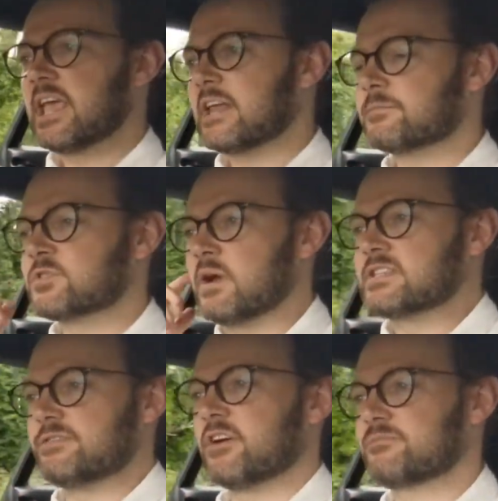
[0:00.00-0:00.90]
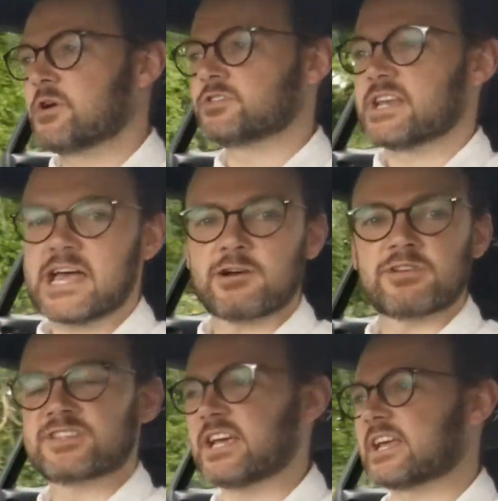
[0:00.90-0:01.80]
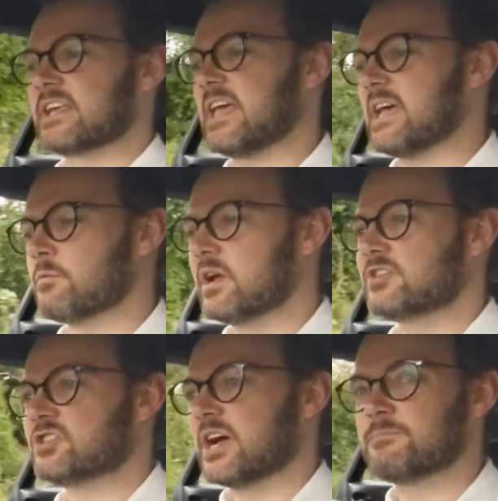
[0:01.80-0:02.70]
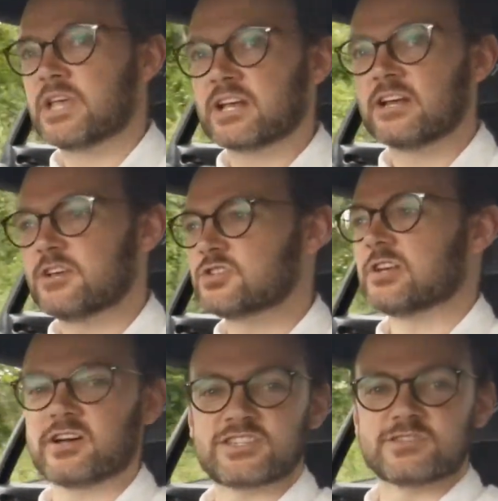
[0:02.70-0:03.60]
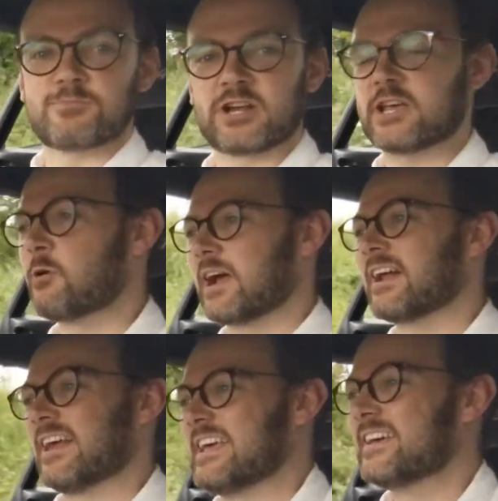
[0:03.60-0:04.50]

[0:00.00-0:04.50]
get up to 85 miles an hour in second gear, which um, you're going to lose your licence pretty quickly